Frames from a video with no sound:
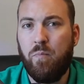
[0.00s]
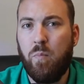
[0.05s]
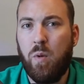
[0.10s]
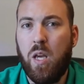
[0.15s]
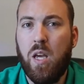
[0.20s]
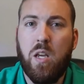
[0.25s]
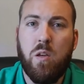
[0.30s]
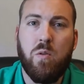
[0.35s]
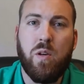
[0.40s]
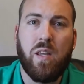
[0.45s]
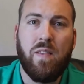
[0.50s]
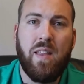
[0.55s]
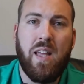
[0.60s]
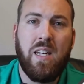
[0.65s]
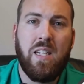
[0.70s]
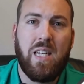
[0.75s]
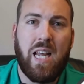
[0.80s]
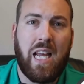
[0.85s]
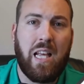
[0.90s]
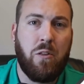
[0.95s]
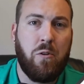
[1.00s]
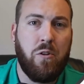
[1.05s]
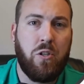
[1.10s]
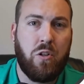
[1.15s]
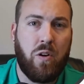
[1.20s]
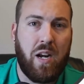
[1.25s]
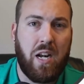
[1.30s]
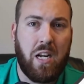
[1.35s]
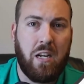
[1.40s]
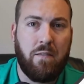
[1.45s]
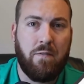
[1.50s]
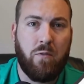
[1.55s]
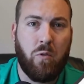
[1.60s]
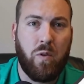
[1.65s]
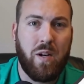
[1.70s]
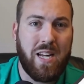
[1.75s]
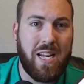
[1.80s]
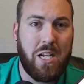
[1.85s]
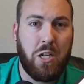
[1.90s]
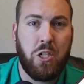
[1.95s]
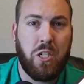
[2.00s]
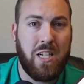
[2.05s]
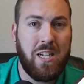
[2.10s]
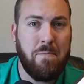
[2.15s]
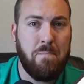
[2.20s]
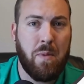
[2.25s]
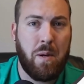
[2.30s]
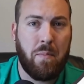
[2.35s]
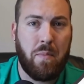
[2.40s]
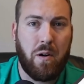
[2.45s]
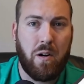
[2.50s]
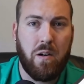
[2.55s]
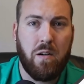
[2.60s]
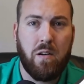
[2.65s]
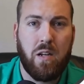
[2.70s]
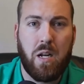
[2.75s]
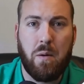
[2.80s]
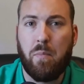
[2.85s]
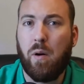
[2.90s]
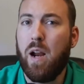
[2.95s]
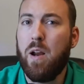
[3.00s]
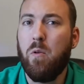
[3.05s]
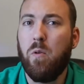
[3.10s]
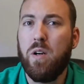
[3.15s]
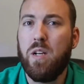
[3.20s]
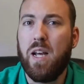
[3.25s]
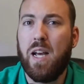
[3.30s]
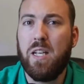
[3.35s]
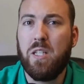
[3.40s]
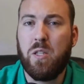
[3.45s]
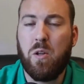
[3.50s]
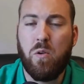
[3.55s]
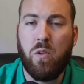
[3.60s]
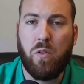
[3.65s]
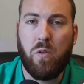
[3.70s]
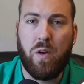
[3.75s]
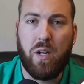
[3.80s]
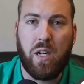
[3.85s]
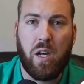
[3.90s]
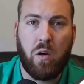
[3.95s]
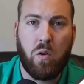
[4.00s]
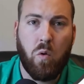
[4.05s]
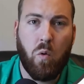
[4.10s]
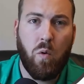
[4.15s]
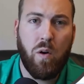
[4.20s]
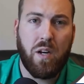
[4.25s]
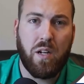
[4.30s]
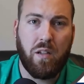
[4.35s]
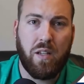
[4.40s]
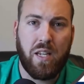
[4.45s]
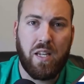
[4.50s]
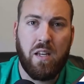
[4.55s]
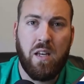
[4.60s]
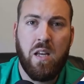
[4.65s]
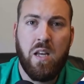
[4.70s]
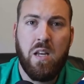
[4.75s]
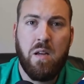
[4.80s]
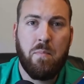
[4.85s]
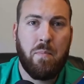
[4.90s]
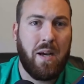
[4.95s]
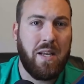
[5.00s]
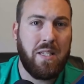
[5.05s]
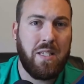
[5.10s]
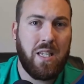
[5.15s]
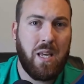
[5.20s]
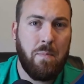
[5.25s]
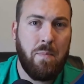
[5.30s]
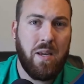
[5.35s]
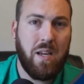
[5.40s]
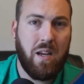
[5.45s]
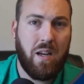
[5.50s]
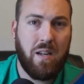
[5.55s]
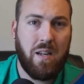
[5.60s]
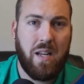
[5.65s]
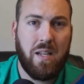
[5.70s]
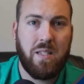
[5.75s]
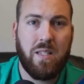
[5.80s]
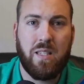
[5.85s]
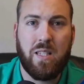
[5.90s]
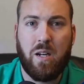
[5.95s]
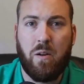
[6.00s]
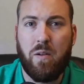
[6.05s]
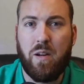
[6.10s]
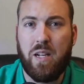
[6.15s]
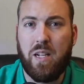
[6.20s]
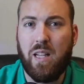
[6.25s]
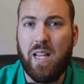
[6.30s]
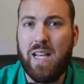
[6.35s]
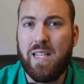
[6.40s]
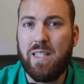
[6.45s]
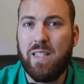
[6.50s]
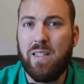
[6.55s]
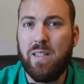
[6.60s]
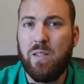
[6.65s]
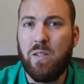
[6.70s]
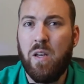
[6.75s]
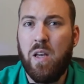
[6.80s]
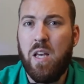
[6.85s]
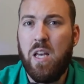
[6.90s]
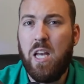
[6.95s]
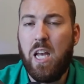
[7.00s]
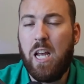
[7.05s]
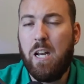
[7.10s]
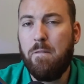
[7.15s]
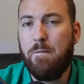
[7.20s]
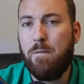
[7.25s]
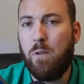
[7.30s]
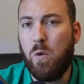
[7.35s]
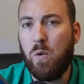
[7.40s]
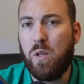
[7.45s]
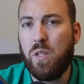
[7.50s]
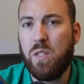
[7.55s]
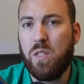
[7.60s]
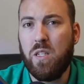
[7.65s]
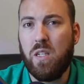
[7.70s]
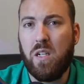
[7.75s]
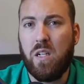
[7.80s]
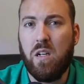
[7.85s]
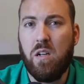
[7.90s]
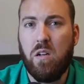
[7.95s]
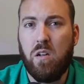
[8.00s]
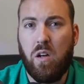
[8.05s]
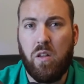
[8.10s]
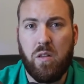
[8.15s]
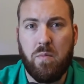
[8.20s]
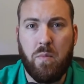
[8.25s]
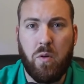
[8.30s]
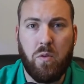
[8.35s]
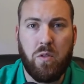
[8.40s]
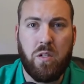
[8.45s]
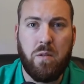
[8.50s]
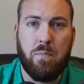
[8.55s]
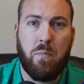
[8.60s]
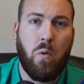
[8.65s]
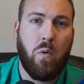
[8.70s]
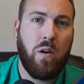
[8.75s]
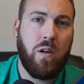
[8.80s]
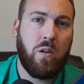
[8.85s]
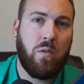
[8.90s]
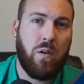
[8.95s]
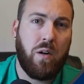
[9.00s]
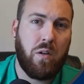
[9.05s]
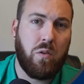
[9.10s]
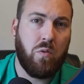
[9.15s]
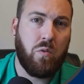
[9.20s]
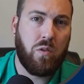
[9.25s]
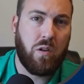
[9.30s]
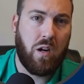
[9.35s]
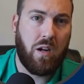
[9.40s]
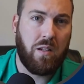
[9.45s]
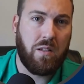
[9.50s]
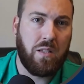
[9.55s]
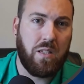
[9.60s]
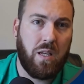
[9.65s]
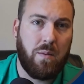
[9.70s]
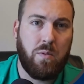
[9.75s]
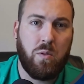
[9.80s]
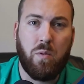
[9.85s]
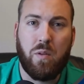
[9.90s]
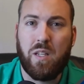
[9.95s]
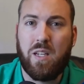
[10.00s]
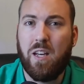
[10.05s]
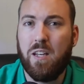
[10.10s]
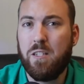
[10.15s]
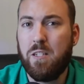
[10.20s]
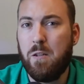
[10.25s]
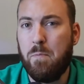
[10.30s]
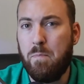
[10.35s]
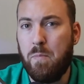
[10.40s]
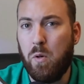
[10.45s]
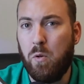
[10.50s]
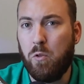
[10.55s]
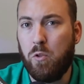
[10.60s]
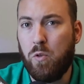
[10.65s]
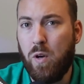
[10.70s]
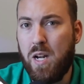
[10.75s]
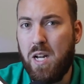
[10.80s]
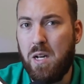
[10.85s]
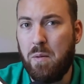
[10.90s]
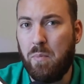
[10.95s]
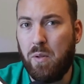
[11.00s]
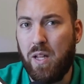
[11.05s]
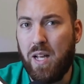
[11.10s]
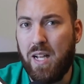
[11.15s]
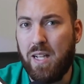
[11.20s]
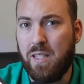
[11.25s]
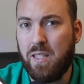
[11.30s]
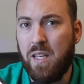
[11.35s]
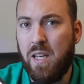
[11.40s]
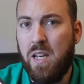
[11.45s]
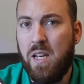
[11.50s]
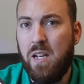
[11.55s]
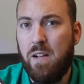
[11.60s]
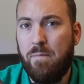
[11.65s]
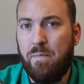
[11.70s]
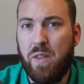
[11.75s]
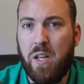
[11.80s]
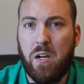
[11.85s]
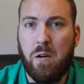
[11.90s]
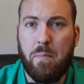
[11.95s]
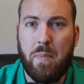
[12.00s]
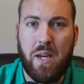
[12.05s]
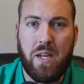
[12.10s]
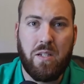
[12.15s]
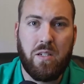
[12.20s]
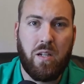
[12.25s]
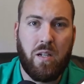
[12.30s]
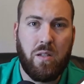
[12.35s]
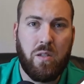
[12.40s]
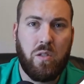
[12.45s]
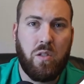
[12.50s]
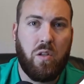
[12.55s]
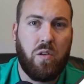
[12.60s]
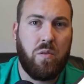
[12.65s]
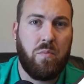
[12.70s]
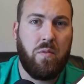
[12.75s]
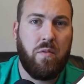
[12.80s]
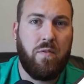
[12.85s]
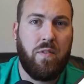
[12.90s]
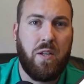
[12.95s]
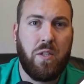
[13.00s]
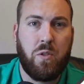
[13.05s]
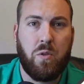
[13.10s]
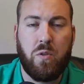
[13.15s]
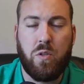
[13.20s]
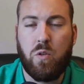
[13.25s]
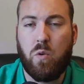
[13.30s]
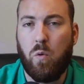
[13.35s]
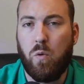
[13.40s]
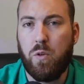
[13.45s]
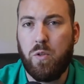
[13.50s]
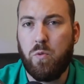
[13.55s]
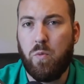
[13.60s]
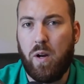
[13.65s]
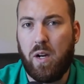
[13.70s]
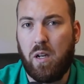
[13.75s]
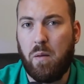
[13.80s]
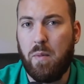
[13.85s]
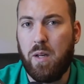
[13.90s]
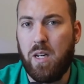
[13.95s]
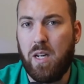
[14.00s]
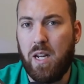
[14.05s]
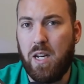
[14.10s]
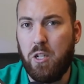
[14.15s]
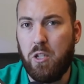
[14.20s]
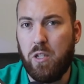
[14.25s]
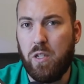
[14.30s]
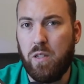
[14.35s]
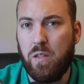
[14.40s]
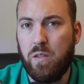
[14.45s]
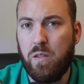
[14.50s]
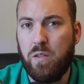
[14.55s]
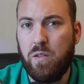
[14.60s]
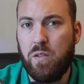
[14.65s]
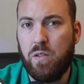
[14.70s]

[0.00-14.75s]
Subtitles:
You can then tailor training for each team member and prioritize their learning accordingly by skipping unnecessary lessons and focusing on the most important critical concepts with custom-built training plans that are based on SolidProfessor's course recommendations.